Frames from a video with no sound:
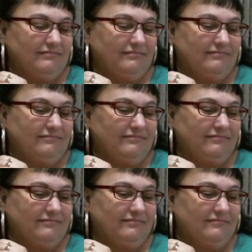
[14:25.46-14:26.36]

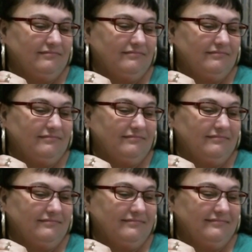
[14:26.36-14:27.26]

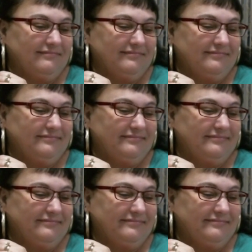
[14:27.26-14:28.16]

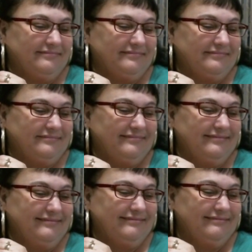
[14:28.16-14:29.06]

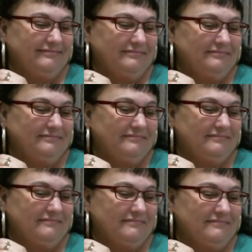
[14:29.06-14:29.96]

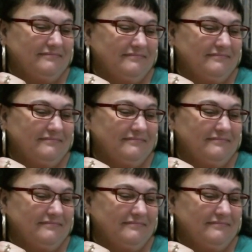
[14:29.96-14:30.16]
This person isn't speaking.